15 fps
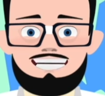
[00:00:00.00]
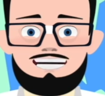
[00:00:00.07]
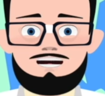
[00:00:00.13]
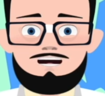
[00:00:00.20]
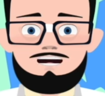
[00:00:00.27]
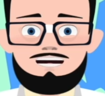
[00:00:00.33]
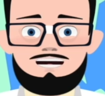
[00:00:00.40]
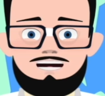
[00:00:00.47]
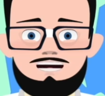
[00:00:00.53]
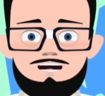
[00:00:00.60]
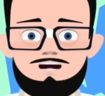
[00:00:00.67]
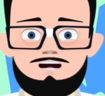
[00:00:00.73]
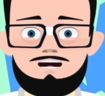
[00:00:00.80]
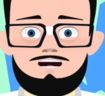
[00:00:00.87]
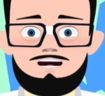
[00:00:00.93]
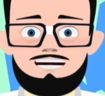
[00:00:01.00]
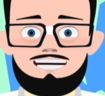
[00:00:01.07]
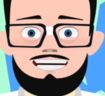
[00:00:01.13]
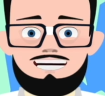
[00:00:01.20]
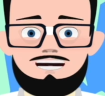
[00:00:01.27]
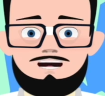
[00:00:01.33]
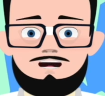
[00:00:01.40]
but what I will do
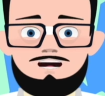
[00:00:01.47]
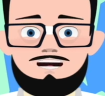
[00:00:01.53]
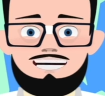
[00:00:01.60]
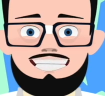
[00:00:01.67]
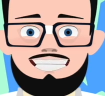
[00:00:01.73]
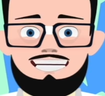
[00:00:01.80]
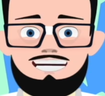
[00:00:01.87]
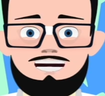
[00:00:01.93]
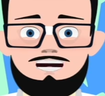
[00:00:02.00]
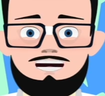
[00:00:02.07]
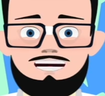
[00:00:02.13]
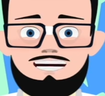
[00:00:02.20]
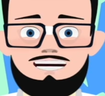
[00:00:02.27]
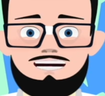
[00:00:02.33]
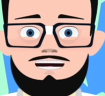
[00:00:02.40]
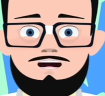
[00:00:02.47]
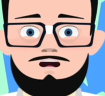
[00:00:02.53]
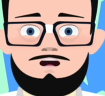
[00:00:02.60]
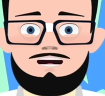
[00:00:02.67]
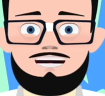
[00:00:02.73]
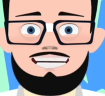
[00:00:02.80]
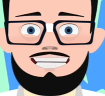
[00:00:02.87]
is I will link those
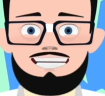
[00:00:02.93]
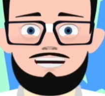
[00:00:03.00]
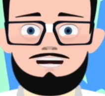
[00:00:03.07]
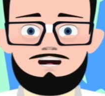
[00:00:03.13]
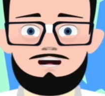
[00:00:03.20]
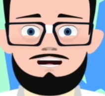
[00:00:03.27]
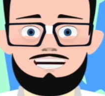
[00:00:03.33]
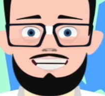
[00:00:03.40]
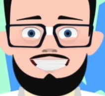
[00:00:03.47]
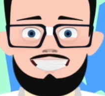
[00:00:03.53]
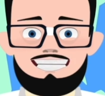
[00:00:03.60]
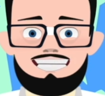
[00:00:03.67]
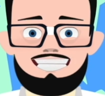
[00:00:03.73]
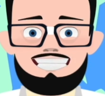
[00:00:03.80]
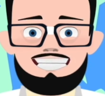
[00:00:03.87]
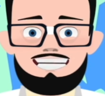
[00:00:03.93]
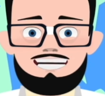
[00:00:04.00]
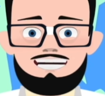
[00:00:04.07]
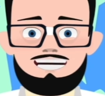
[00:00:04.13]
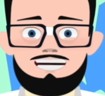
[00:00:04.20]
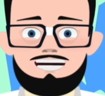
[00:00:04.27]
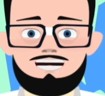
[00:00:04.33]
in the description
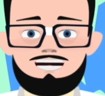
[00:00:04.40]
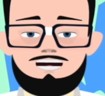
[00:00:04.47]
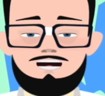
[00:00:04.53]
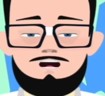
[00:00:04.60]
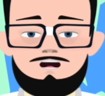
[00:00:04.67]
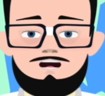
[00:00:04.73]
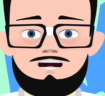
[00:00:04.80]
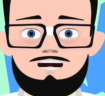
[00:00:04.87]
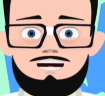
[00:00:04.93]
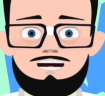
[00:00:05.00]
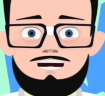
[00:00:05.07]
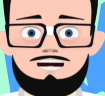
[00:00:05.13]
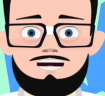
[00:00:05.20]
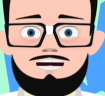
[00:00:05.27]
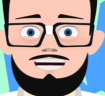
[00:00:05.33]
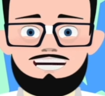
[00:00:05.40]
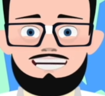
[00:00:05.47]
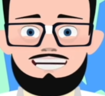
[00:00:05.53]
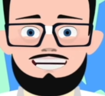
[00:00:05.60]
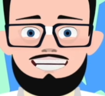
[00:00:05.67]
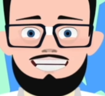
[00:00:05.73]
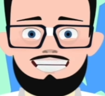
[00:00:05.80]
below so you guys can go and
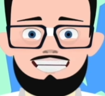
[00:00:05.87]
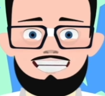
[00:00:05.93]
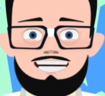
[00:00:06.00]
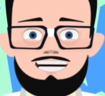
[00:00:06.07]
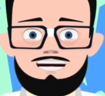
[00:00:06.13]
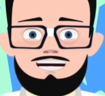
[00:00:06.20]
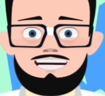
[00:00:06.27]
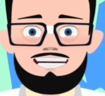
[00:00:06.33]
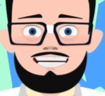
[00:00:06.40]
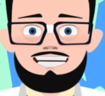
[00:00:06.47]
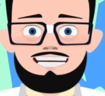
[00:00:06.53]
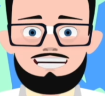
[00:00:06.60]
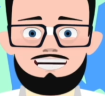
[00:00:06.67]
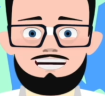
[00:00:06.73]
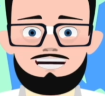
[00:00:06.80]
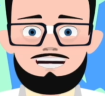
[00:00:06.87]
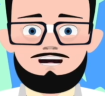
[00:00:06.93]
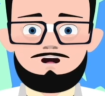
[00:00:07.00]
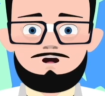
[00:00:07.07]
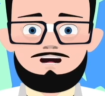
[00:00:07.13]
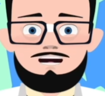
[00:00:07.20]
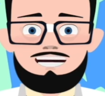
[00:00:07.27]
check those out,
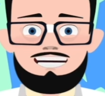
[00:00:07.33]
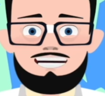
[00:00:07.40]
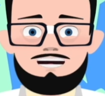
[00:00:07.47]
and